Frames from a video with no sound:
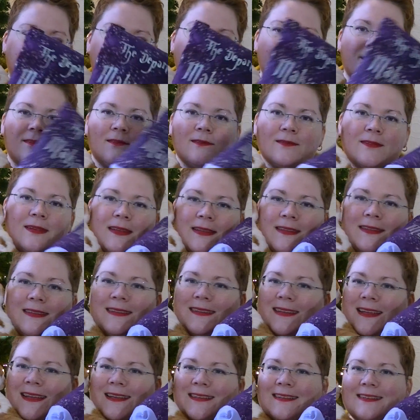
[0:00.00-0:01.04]
Oh, this is
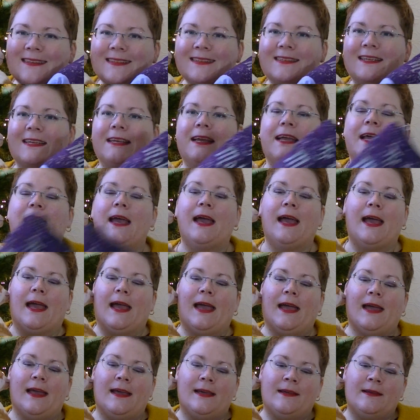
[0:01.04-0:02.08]
nice.
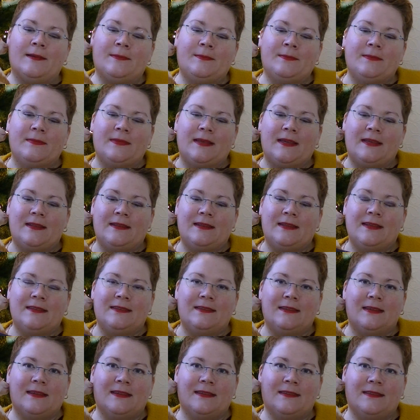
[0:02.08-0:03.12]

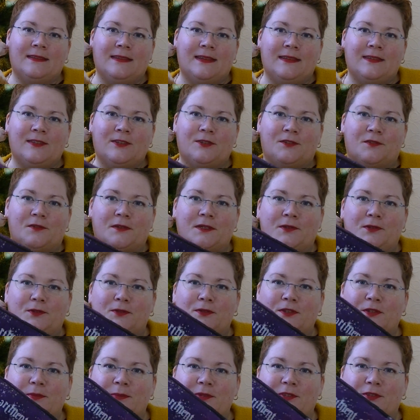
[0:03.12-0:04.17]
And that's our real
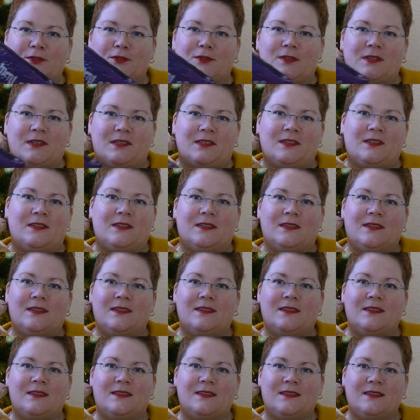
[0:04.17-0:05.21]
Christmas tradition.
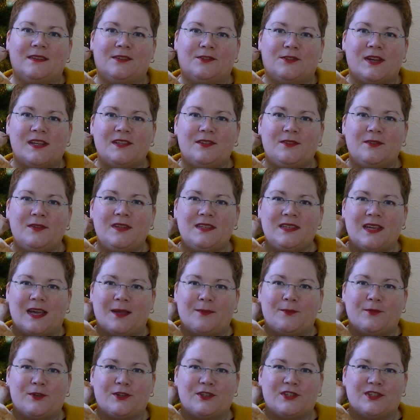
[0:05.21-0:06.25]
The rest of the
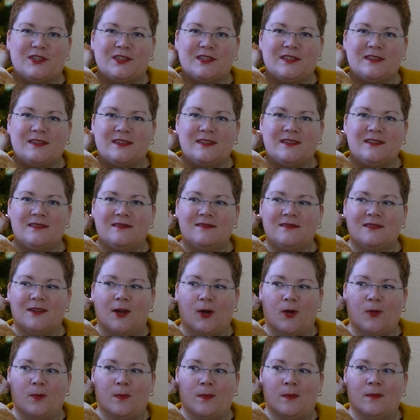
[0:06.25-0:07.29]
time we're just
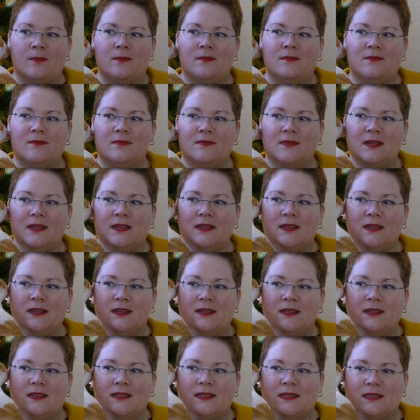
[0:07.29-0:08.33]
home.
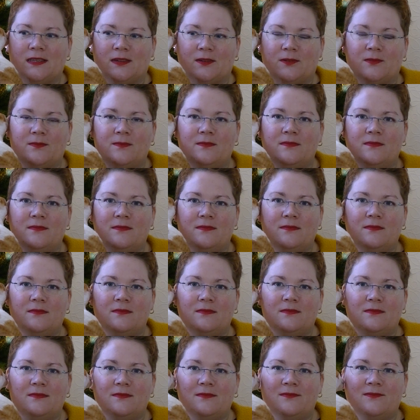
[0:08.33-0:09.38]
So,
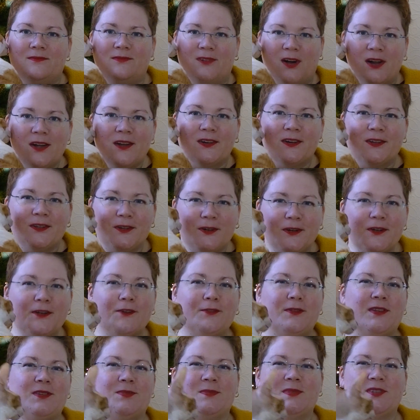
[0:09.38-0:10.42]
what are your
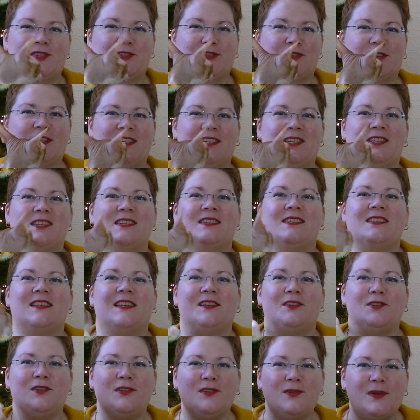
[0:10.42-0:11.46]
Christmas traditions, and
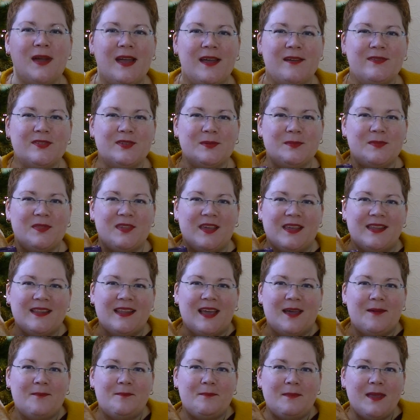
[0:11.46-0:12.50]
do you have something
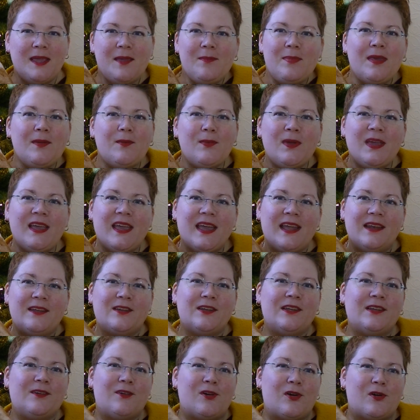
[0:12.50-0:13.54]
that maybe we can
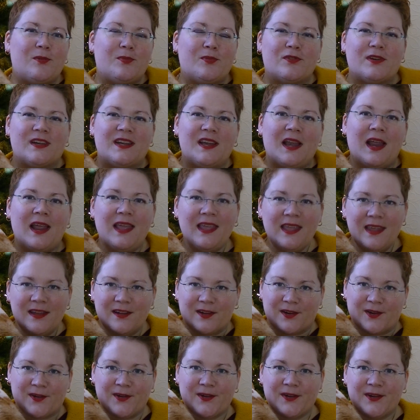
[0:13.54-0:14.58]
incorporate
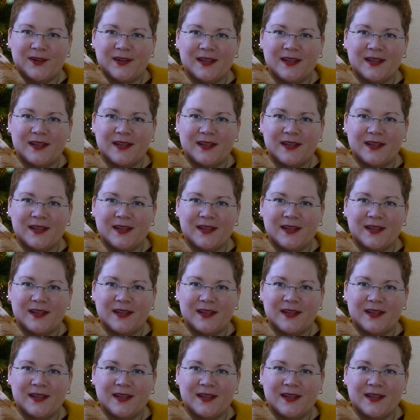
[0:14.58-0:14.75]
here?